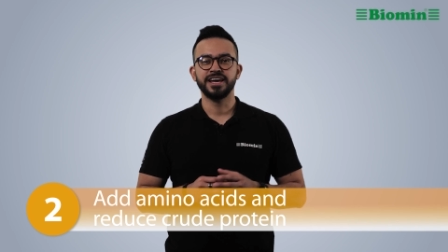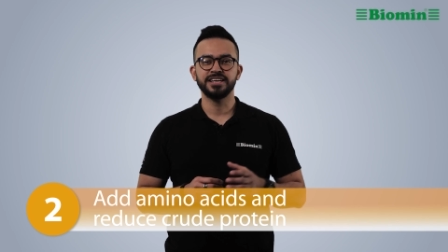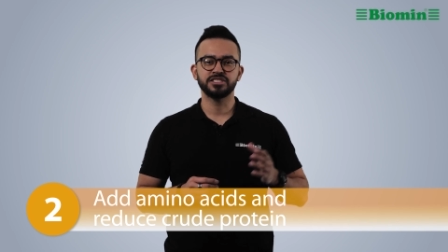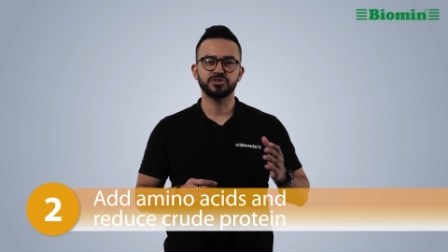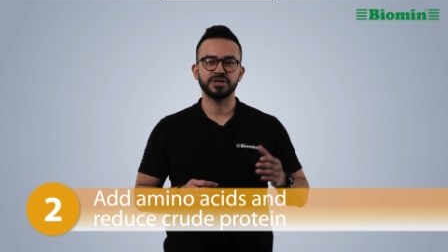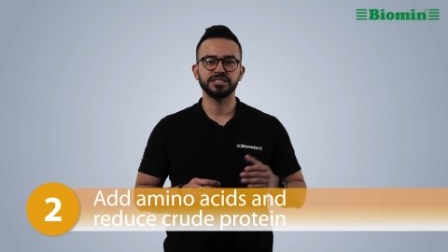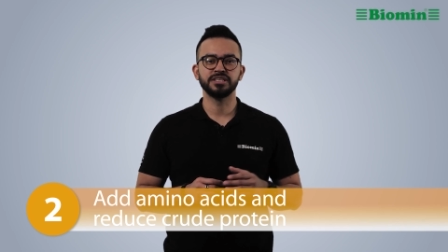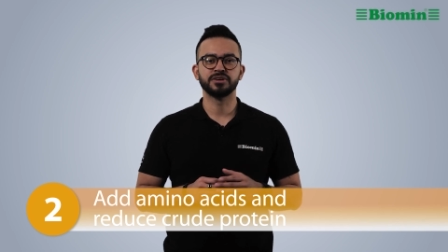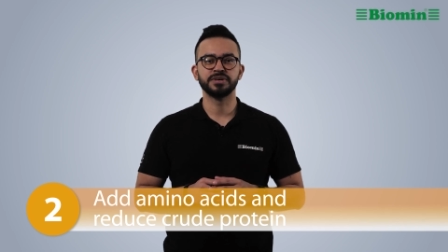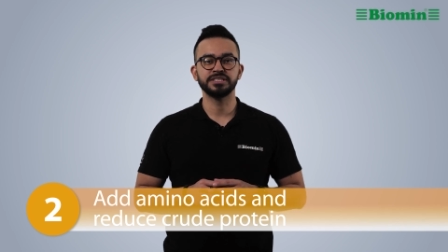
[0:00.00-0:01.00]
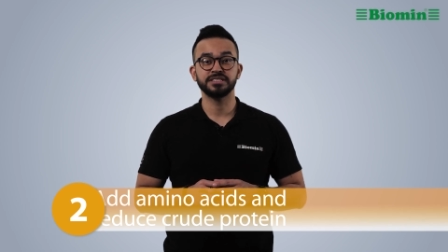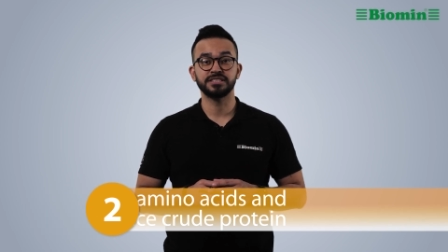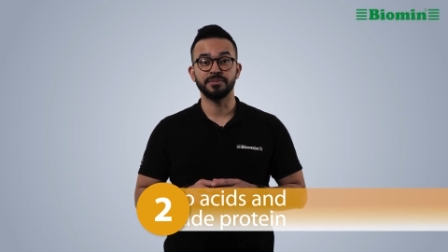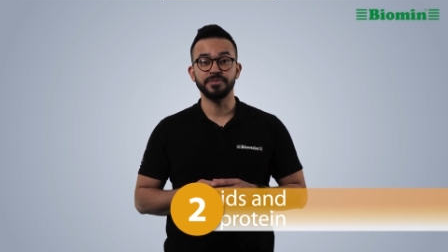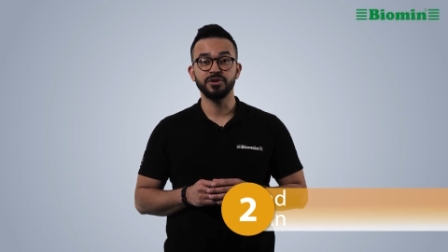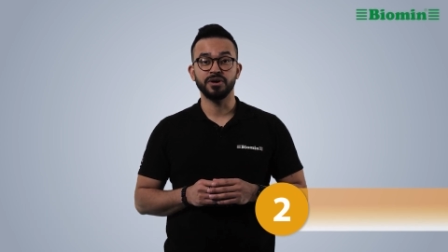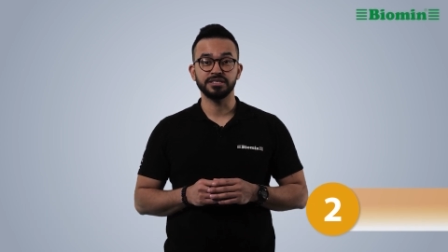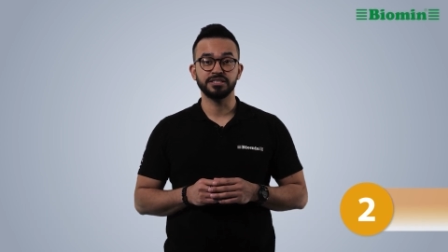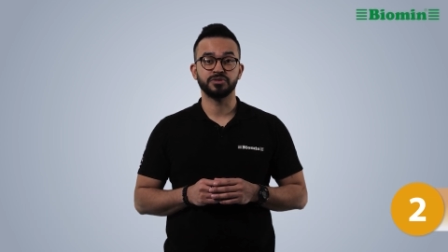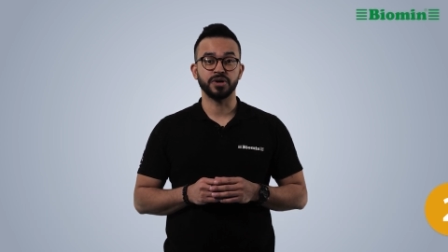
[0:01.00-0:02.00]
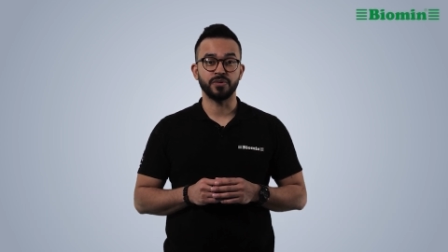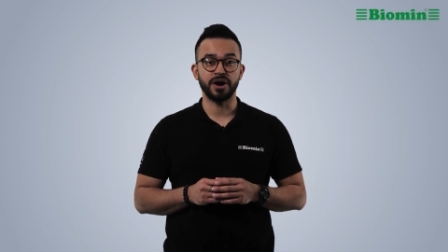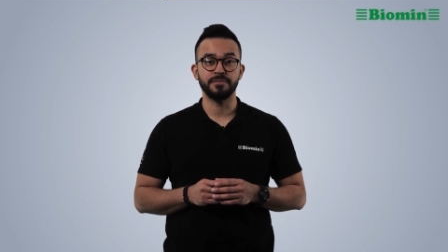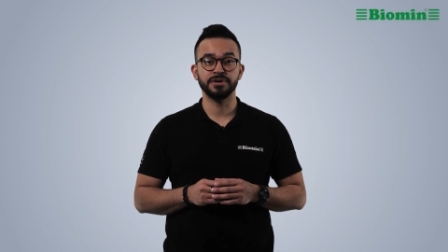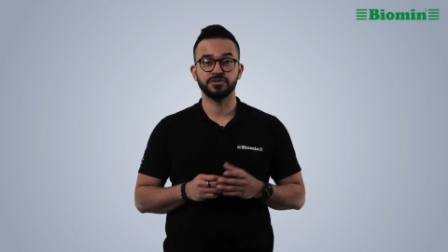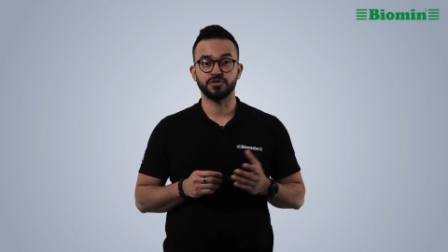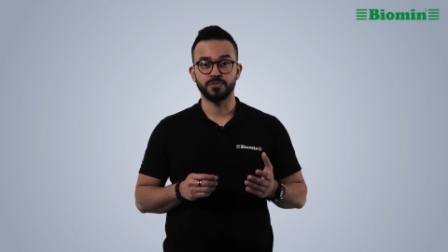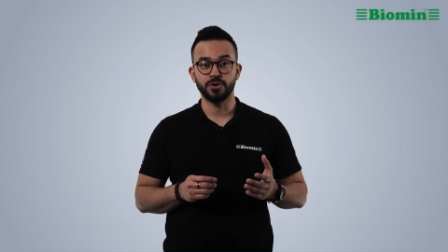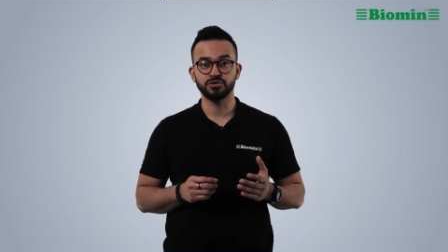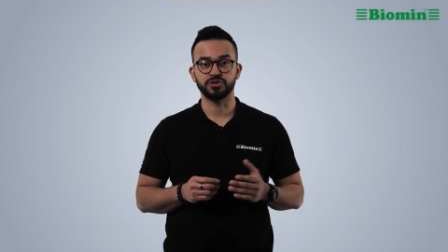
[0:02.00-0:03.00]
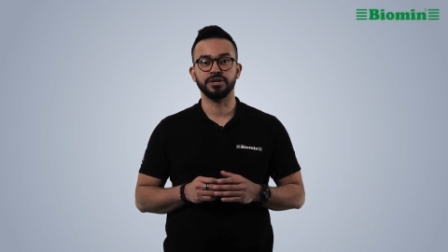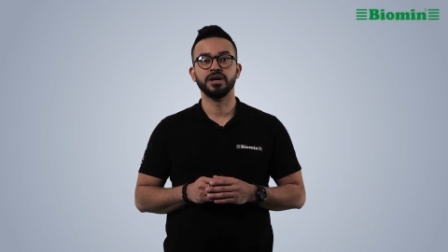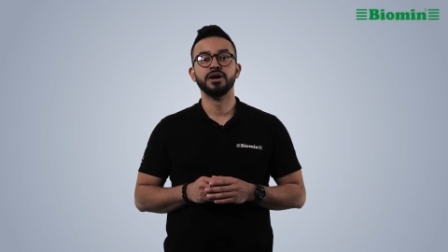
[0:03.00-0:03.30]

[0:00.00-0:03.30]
Heat stress increases the amino acid requirements for poultry.